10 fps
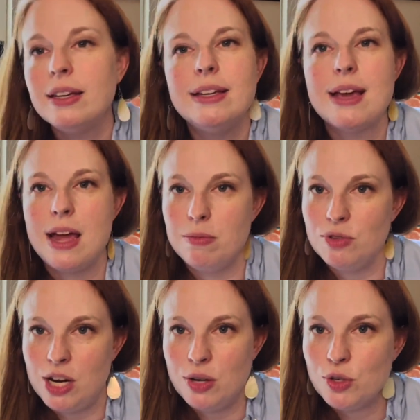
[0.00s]
Game
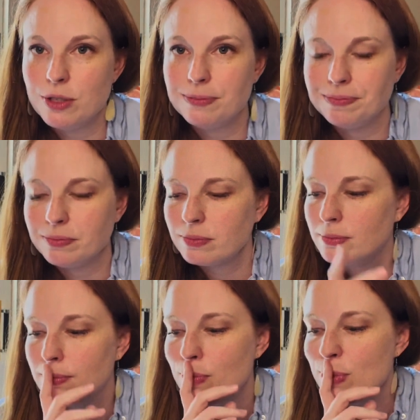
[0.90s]
changer.
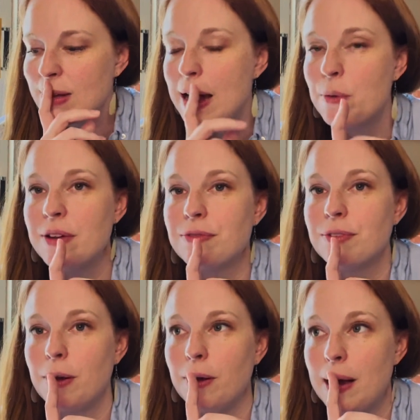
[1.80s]
I
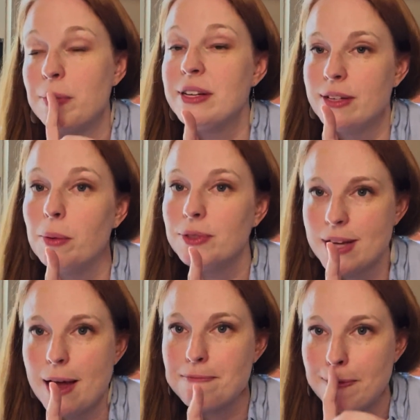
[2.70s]
went double
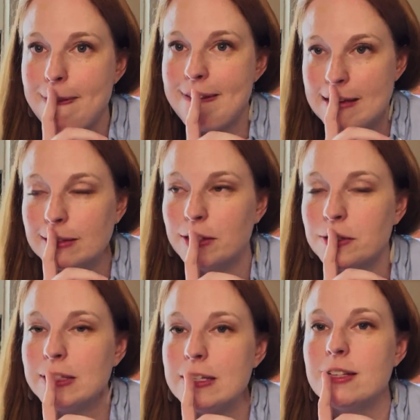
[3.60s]
time. It
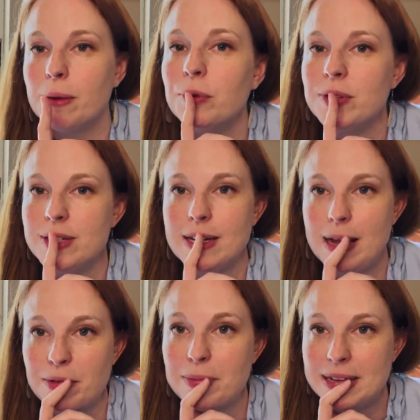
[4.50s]
literally doubled the
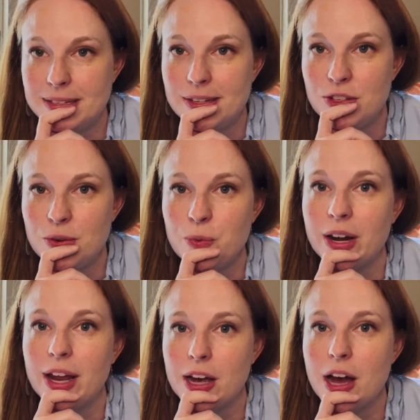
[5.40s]
time of my stitching when I